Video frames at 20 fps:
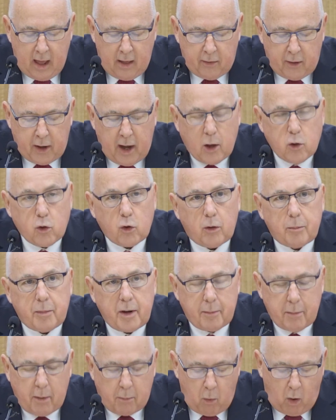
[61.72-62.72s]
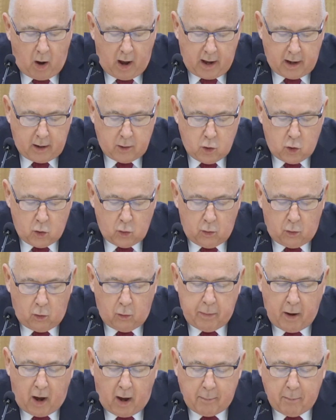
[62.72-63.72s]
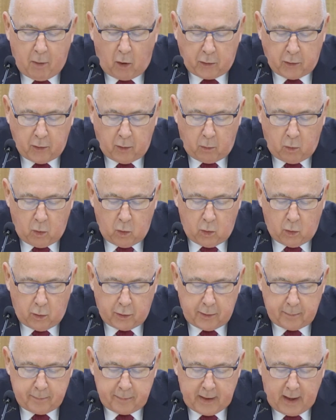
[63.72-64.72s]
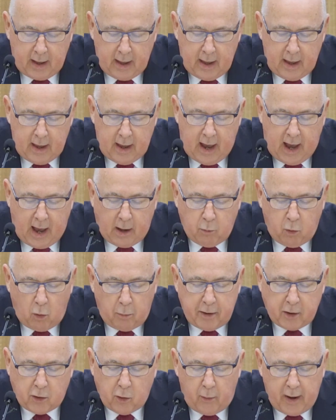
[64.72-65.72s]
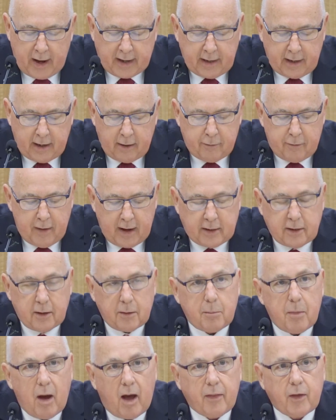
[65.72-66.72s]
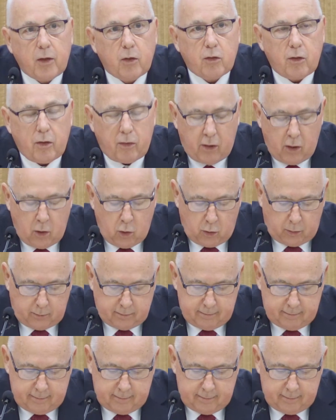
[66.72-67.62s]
the national minimum wage or by a modern award and will be directly affected by this decision.